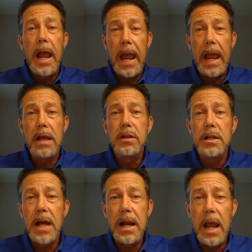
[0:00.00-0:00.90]
and the
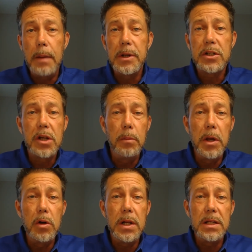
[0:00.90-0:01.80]
Dynamics
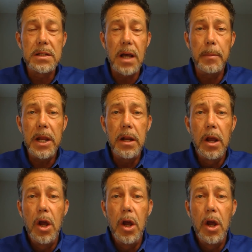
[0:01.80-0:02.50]
Community Summit.